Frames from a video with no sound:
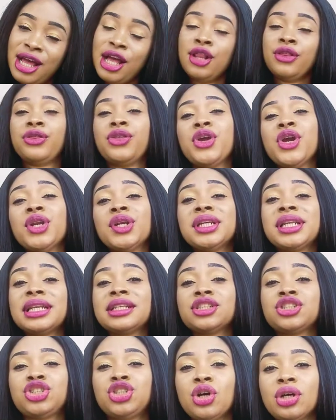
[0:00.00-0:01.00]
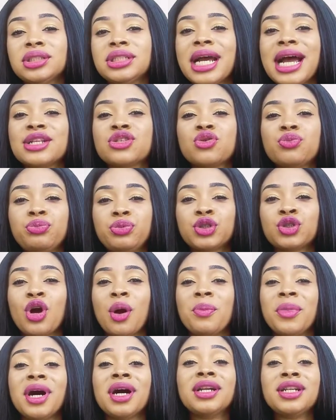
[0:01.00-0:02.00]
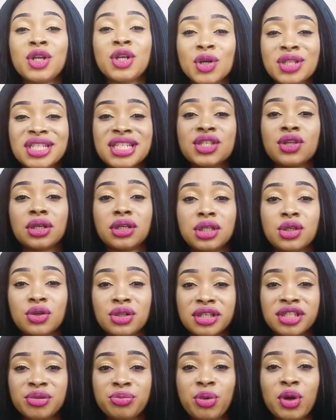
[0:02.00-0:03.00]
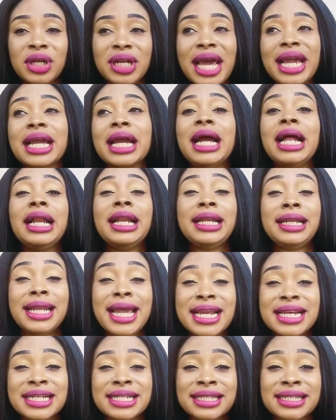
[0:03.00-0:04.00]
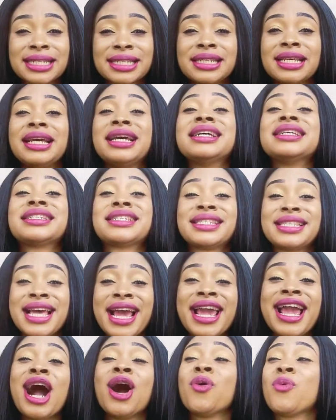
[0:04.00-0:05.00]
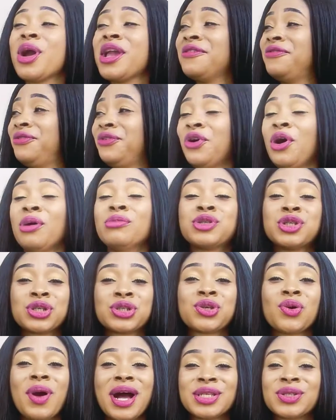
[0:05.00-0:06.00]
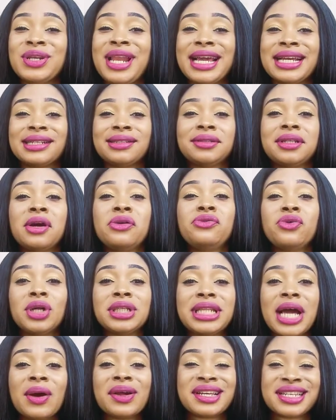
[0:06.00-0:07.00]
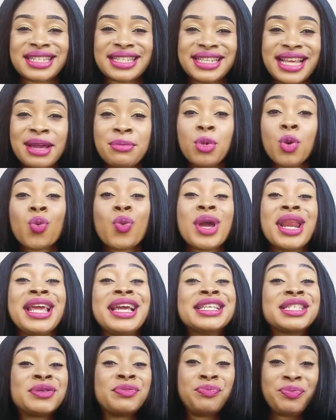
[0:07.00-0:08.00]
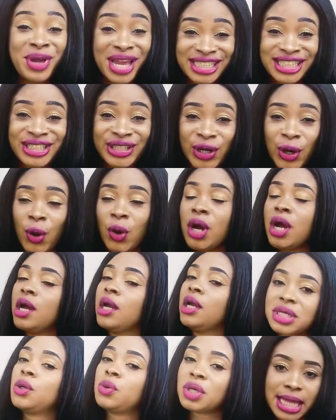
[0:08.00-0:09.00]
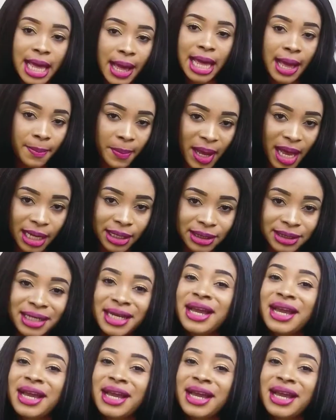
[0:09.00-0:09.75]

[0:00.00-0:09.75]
Do you know that the church had to put up a notice on the notice board like, ladies, stay away from so-and-so. Like, they wrote down his name with his picture. It was that bad.